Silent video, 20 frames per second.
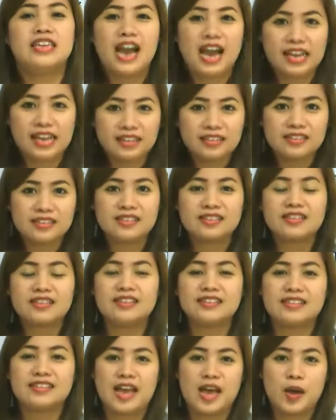The IELTS is
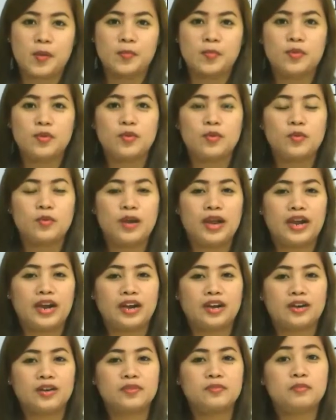the exam
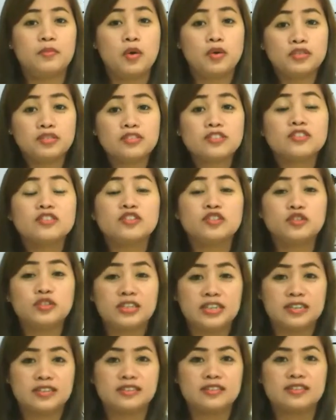where most
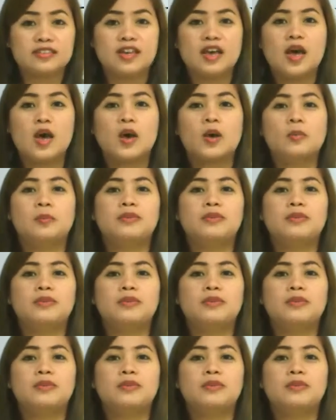students